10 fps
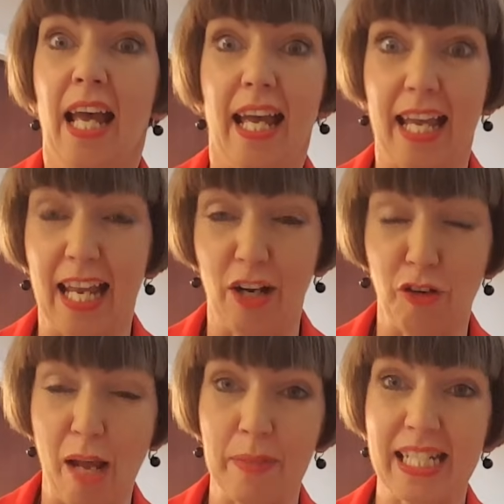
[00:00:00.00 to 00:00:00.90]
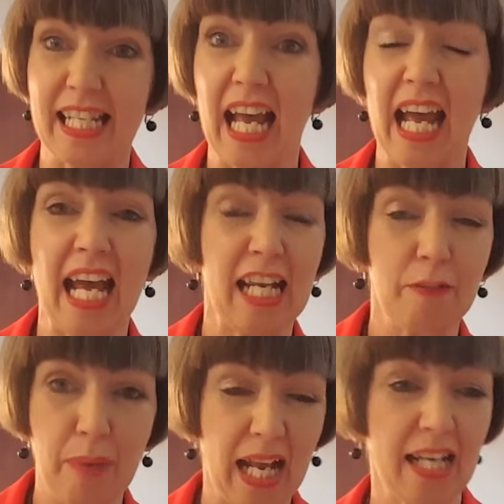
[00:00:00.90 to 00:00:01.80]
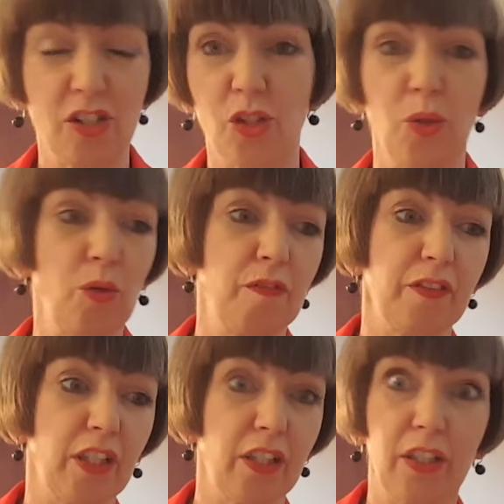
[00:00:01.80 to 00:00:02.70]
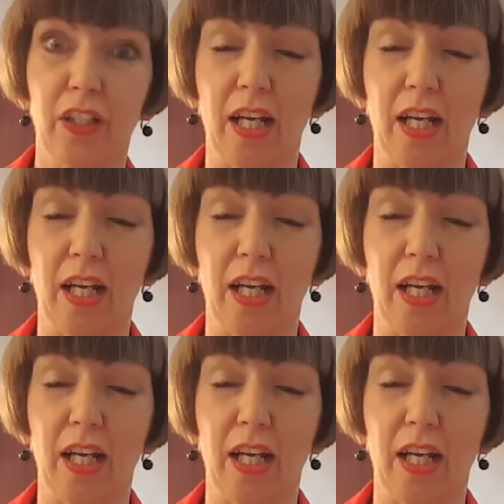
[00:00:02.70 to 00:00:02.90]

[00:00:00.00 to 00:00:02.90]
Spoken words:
Ramadan, Passover,